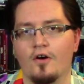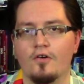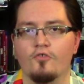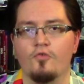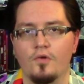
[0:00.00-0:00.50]

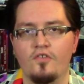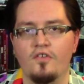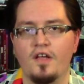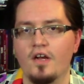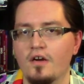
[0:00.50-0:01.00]
Arnold
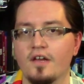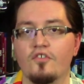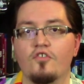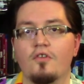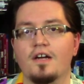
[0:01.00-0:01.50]
Schwarzenegger and
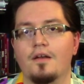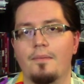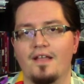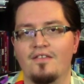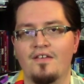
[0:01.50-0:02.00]
is directed
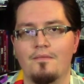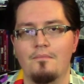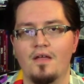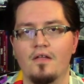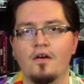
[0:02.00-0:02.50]
by
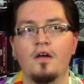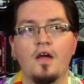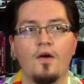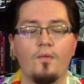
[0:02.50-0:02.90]
Tim Miller